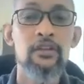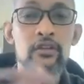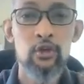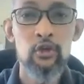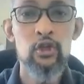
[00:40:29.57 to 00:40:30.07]

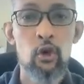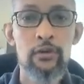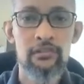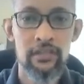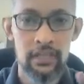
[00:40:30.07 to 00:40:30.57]
You know
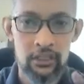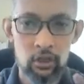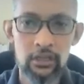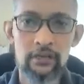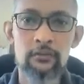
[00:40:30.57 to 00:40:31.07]
basically
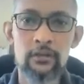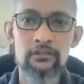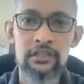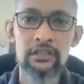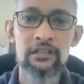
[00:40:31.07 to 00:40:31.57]
your level of
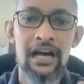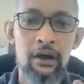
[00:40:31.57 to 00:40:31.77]
skill, how